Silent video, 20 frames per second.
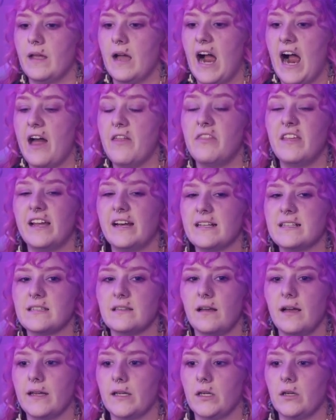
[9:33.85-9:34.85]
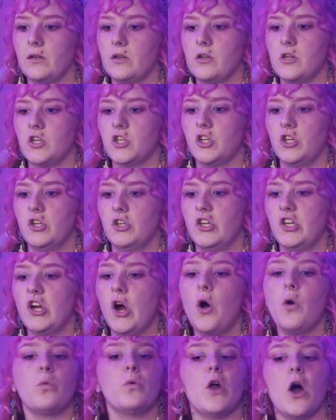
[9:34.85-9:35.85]
and then it's like you
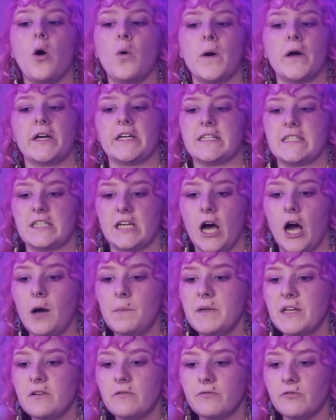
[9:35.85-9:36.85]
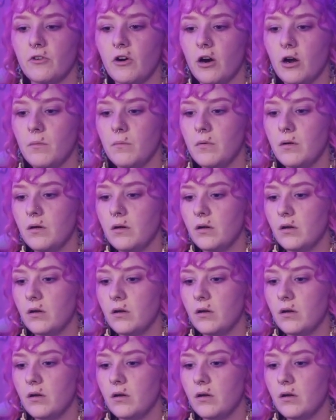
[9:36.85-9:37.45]
don't know where he's coming from,